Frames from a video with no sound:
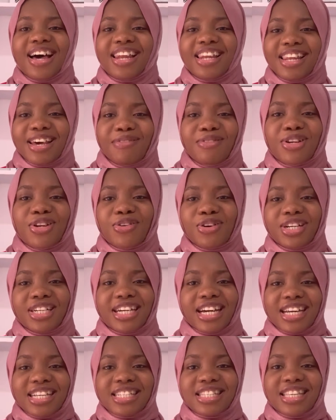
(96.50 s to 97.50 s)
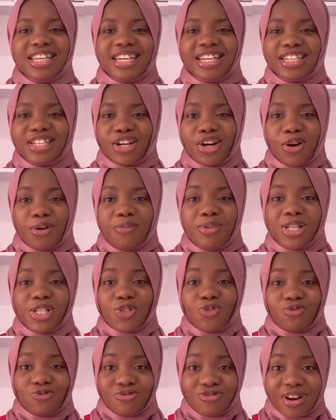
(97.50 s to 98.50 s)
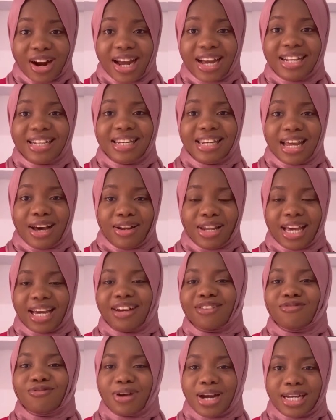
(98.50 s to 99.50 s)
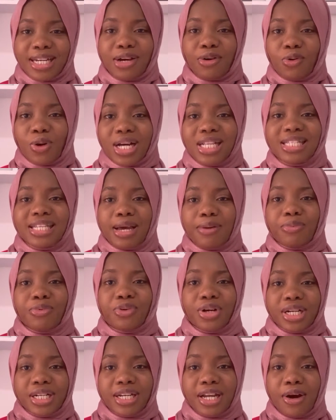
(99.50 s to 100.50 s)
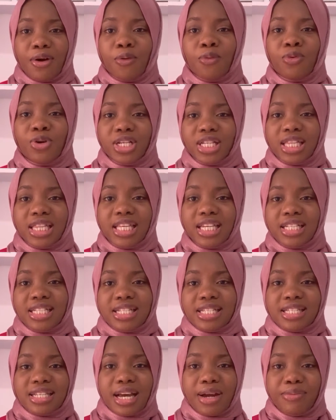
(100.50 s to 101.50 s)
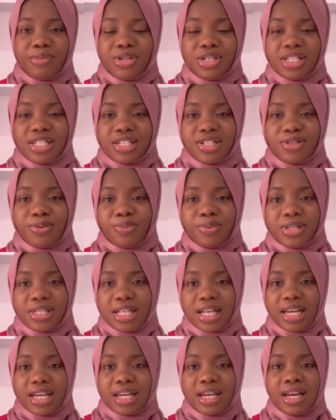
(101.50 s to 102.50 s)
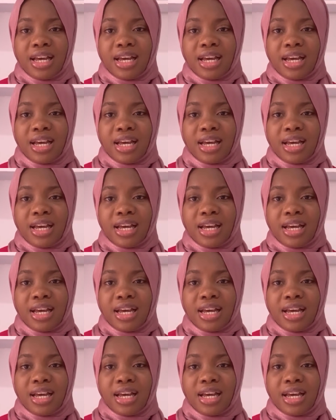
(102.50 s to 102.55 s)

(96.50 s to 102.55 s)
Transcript: Let me know what you guys think in the comments right now. Like right now, go and type right now what you think this camera setup is like.